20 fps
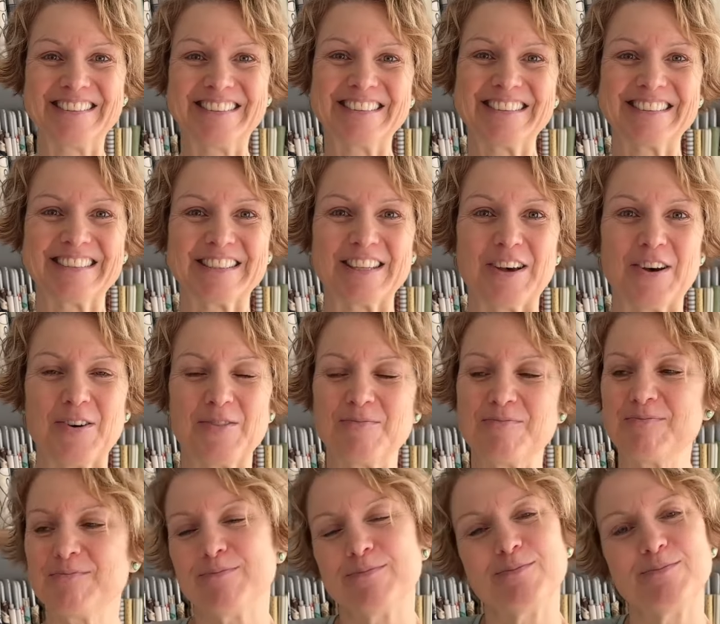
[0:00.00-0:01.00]
So
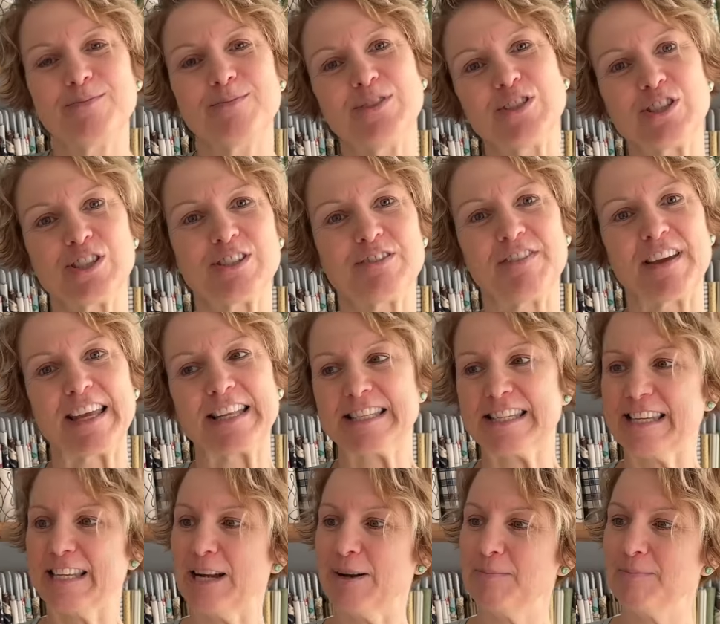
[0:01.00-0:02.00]
just to fancy
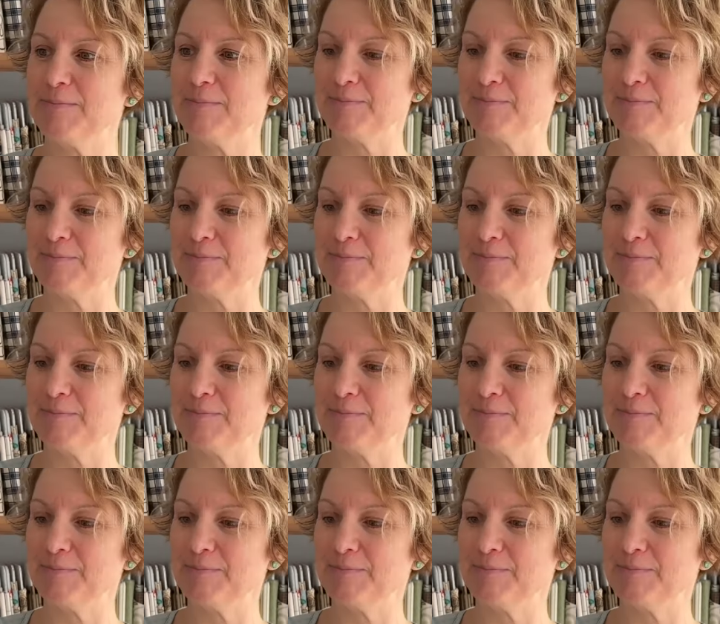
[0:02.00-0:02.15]
it up.